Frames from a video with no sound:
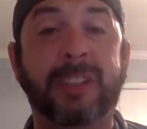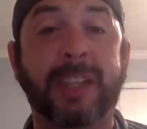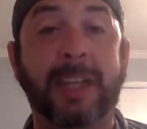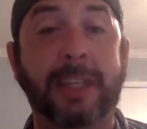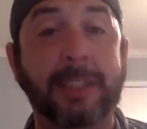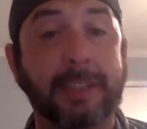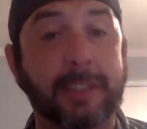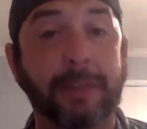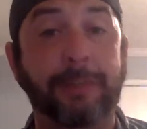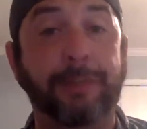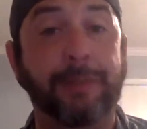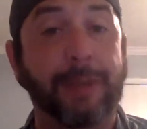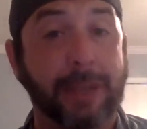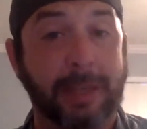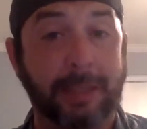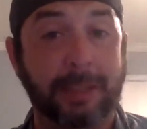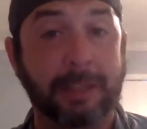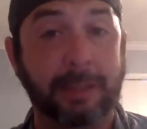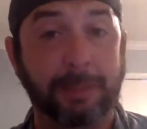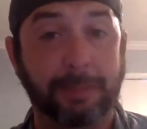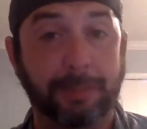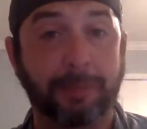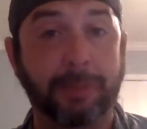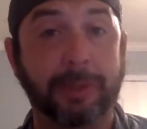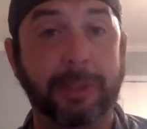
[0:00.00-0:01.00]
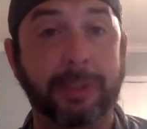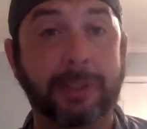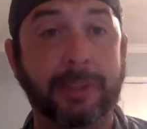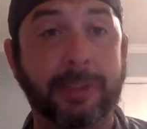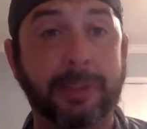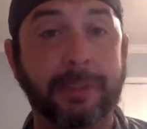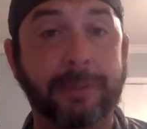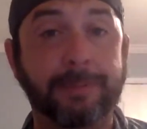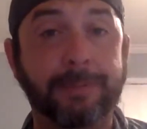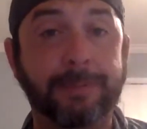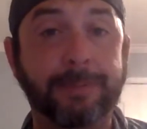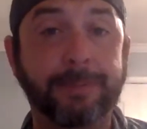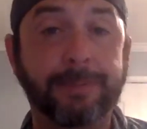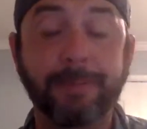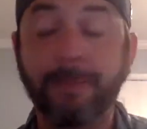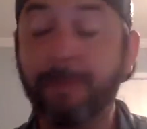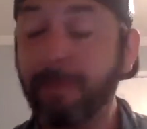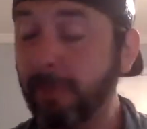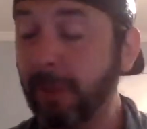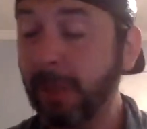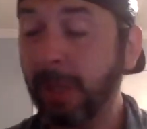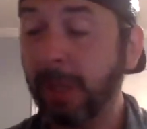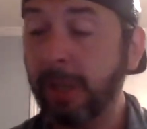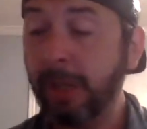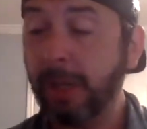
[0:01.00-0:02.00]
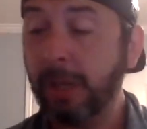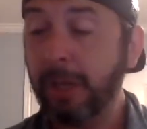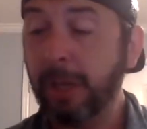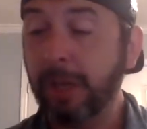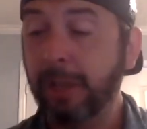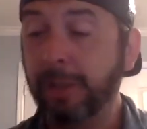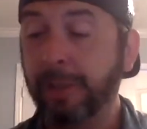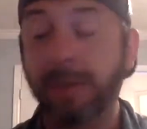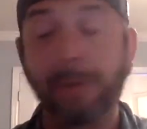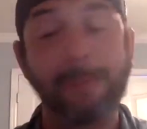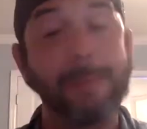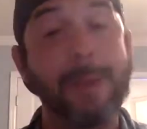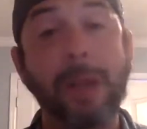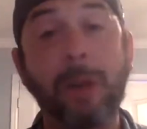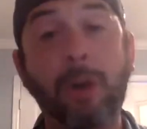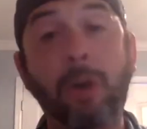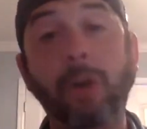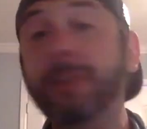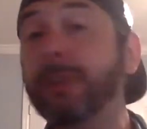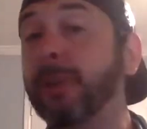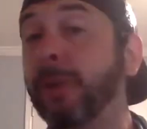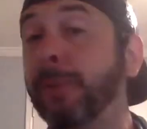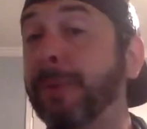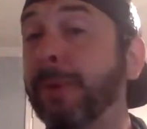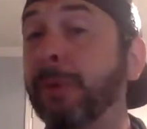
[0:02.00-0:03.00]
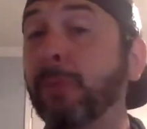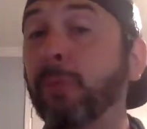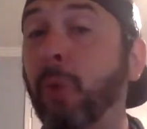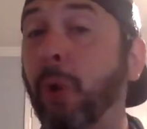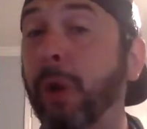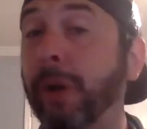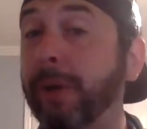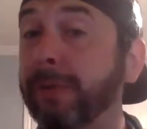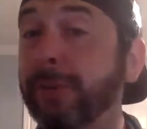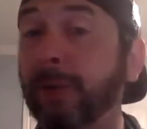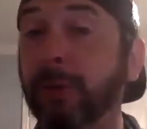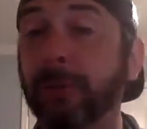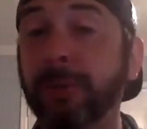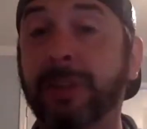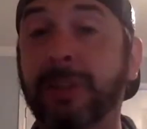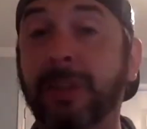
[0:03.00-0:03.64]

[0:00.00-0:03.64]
60 fantasy points. There may also be one of those